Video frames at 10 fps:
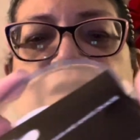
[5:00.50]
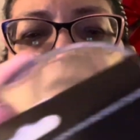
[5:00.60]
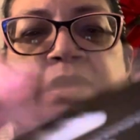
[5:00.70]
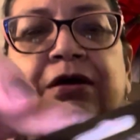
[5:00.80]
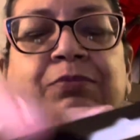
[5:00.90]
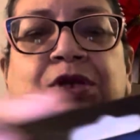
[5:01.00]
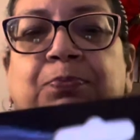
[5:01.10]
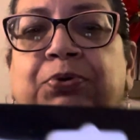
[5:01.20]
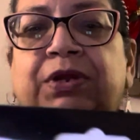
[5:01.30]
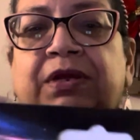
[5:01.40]
You can
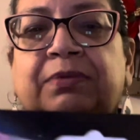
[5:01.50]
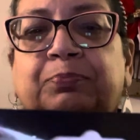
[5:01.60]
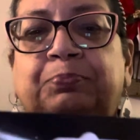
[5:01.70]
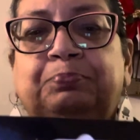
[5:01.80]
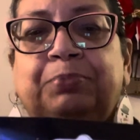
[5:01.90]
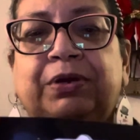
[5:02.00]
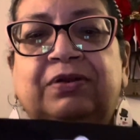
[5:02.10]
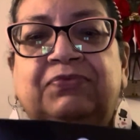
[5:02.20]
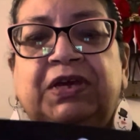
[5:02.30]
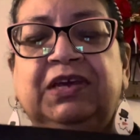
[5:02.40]
put it part
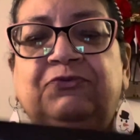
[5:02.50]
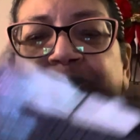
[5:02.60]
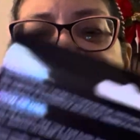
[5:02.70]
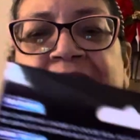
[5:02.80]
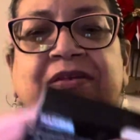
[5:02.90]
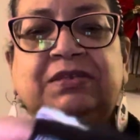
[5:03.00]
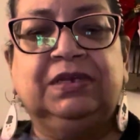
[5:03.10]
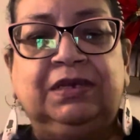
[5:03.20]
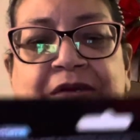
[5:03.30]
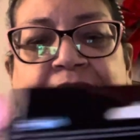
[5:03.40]
of a gift
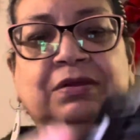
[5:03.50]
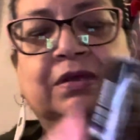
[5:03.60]
basket,